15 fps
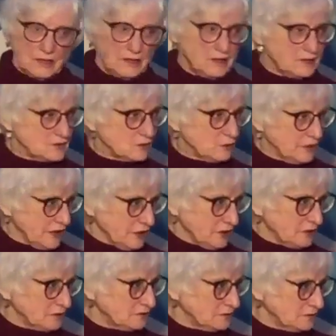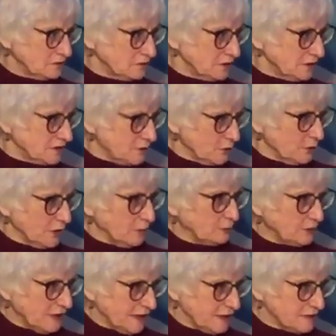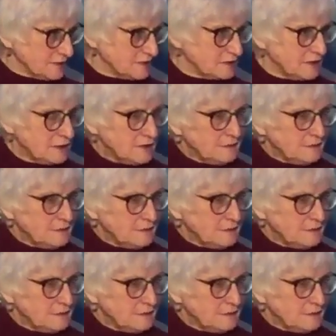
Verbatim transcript: is real, is a real place,